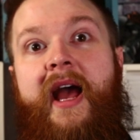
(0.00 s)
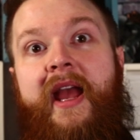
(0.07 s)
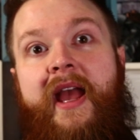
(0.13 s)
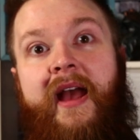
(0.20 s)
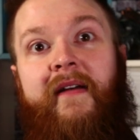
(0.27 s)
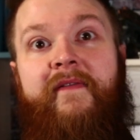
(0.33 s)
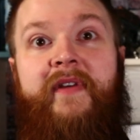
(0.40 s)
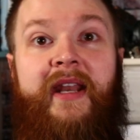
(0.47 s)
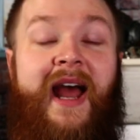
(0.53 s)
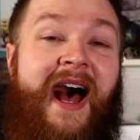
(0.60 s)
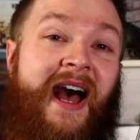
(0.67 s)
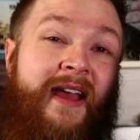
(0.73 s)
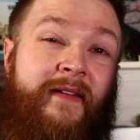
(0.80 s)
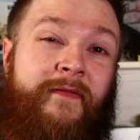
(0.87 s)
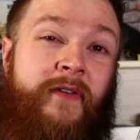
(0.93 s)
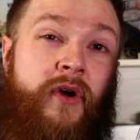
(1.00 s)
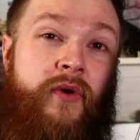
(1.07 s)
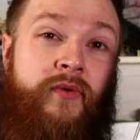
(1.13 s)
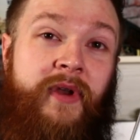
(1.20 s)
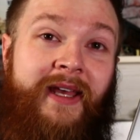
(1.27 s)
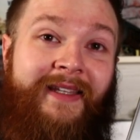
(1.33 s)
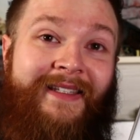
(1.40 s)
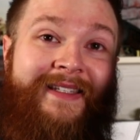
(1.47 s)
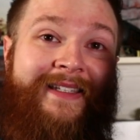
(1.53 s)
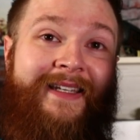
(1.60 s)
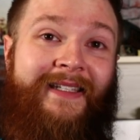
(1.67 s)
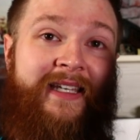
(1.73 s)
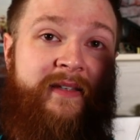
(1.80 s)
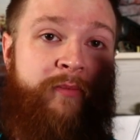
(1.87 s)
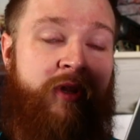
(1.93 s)
I have an iPhone
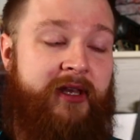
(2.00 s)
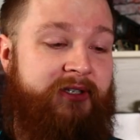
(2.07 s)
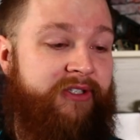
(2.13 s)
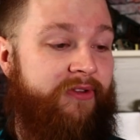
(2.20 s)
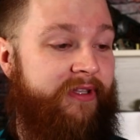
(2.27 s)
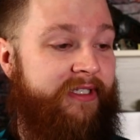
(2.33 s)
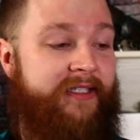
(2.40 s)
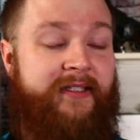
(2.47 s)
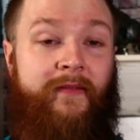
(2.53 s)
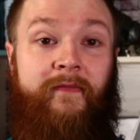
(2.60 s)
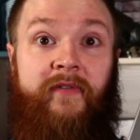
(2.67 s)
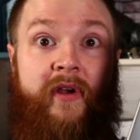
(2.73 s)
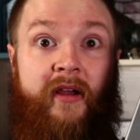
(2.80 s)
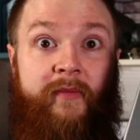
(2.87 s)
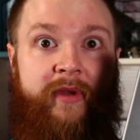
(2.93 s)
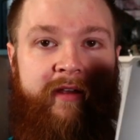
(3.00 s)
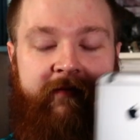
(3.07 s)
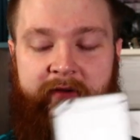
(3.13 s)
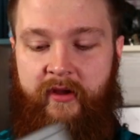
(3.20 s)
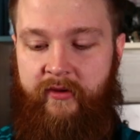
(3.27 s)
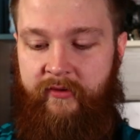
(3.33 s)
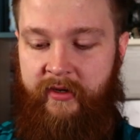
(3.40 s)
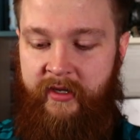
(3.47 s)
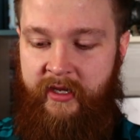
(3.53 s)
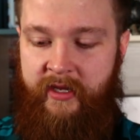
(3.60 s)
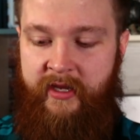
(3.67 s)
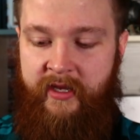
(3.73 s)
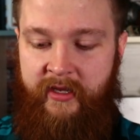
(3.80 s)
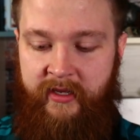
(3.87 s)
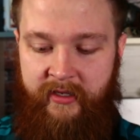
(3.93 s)
6s Plus, so this is a very big phone.
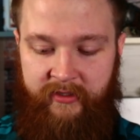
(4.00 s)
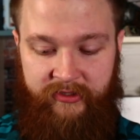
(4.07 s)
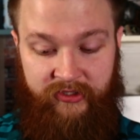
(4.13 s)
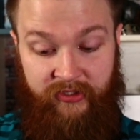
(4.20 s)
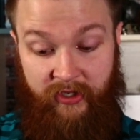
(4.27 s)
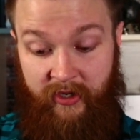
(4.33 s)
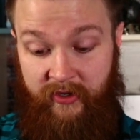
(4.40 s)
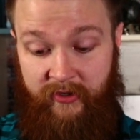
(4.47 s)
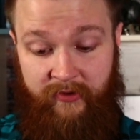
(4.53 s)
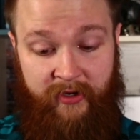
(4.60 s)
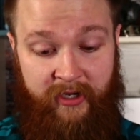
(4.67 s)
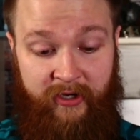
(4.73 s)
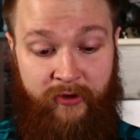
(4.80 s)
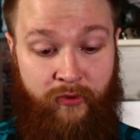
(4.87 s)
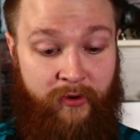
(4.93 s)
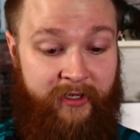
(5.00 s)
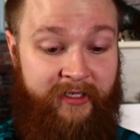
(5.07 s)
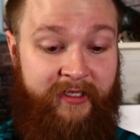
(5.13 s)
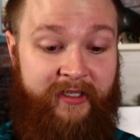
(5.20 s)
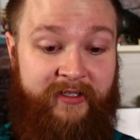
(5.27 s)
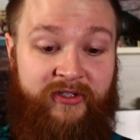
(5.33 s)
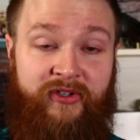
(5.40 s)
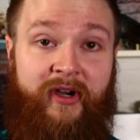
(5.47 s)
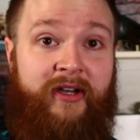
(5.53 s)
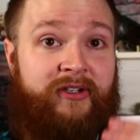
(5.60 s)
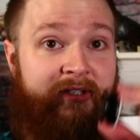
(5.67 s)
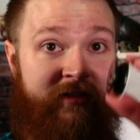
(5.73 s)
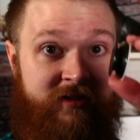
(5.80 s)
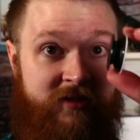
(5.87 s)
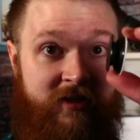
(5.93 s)
So according to the
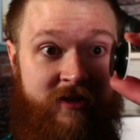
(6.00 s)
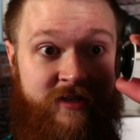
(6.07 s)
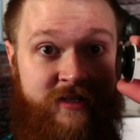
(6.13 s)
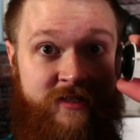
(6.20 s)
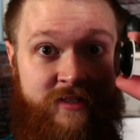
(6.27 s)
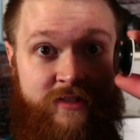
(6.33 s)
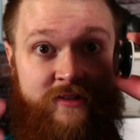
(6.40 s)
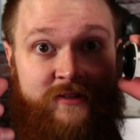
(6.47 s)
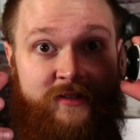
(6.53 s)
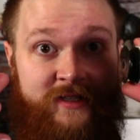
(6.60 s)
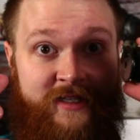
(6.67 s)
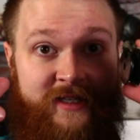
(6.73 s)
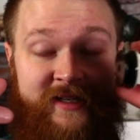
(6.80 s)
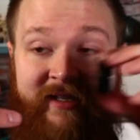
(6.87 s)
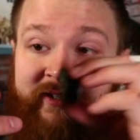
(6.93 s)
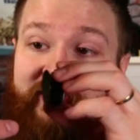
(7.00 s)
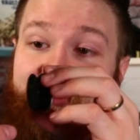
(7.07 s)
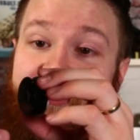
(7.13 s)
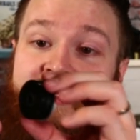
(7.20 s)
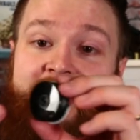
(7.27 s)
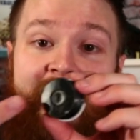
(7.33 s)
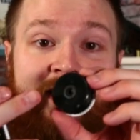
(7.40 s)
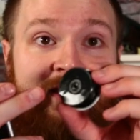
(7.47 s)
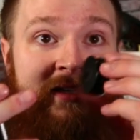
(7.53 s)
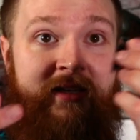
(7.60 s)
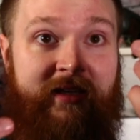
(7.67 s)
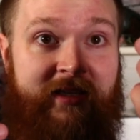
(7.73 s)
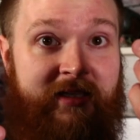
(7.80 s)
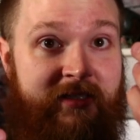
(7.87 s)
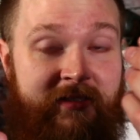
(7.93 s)
instructions, all you do is just take the
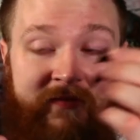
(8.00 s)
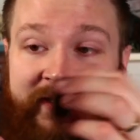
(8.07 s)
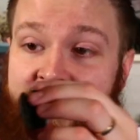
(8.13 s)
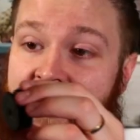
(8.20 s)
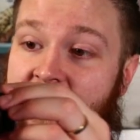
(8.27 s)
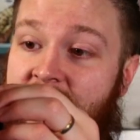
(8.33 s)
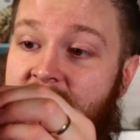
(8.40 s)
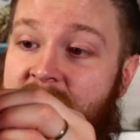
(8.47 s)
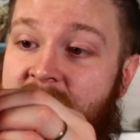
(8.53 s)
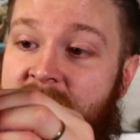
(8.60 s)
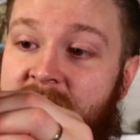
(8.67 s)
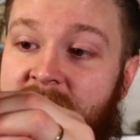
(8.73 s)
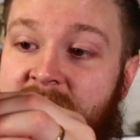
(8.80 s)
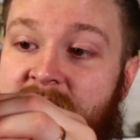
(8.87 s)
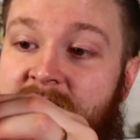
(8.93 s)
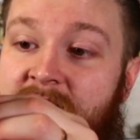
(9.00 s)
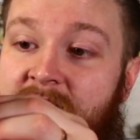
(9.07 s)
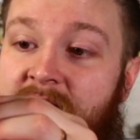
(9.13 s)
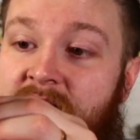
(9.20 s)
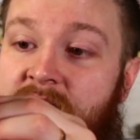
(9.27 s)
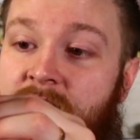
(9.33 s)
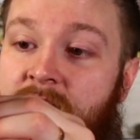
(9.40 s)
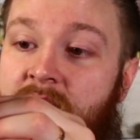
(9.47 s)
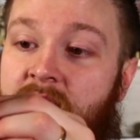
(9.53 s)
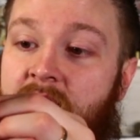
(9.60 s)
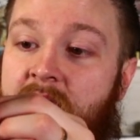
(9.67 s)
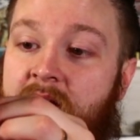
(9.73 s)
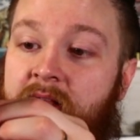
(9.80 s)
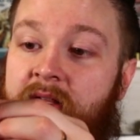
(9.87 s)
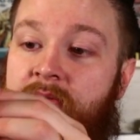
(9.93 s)
adhesive side and stick it
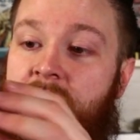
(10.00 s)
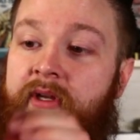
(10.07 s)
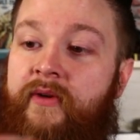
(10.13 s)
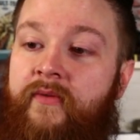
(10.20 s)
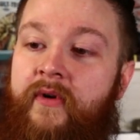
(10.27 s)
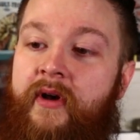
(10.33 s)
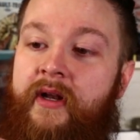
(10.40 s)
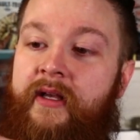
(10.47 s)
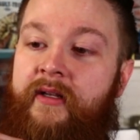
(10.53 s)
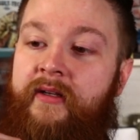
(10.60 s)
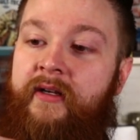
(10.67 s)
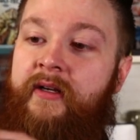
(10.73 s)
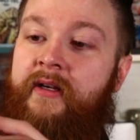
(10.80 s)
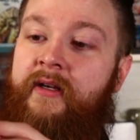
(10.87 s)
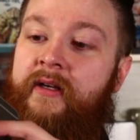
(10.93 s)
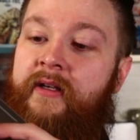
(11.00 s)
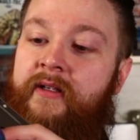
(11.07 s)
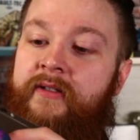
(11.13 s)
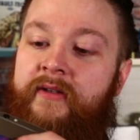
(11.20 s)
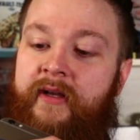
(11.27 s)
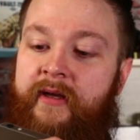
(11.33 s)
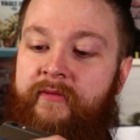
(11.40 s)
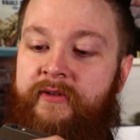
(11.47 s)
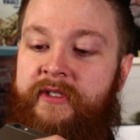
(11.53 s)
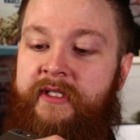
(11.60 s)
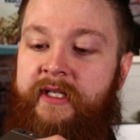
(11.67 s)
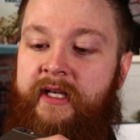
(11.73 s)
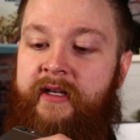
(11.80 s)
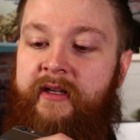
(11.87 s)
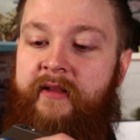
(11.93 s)
directly where you want it. So I will
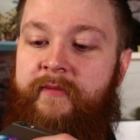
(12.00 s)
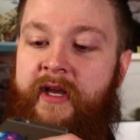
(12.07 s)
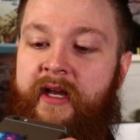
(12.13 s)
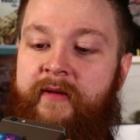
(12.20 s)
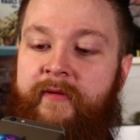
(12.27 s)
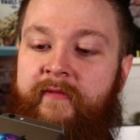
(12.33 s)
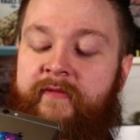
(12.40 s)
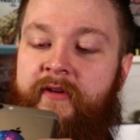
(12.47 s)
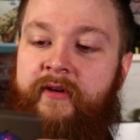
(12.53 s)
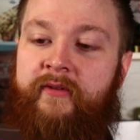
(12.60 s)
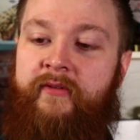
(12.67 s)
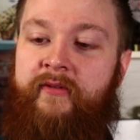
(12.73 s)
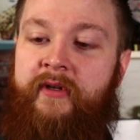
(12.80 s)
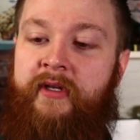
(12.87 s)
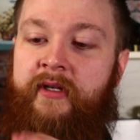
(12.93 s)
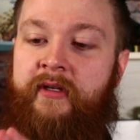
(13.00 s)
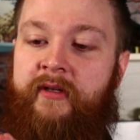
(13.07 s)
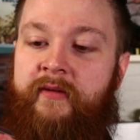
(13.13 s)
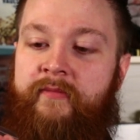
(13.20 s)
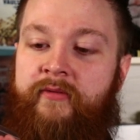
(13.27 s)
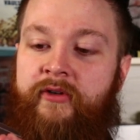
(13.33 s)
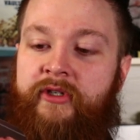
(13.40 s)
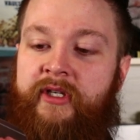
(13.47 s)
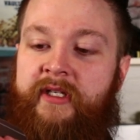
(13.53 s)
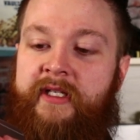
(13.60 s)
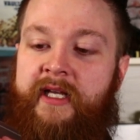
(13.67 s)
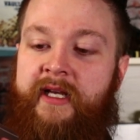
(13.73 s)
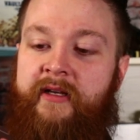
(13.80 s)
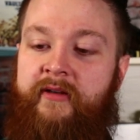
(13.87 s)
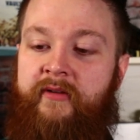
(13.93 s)
stick it on the back of my phone, push it
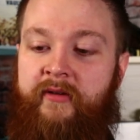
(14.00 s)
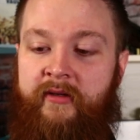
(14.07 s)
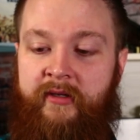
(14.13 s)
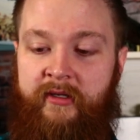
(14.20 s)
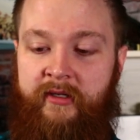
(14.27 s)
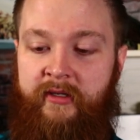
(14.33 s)
down,